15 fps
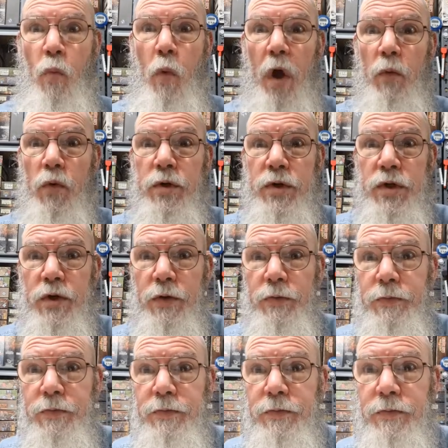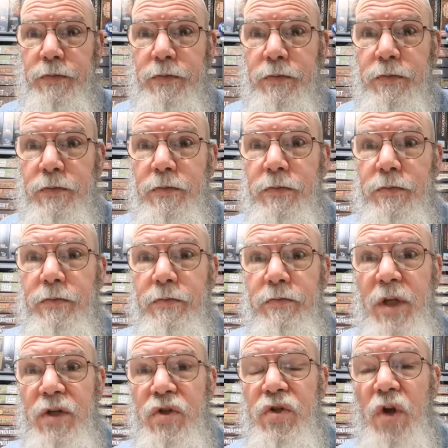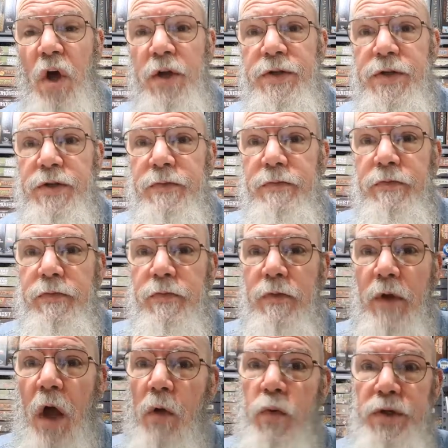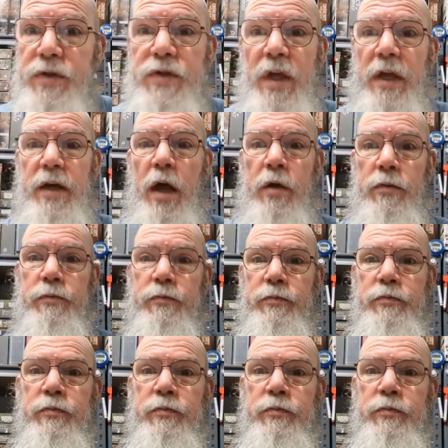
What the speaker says: Why wouldn't you? It's nice. I wouldn't say no.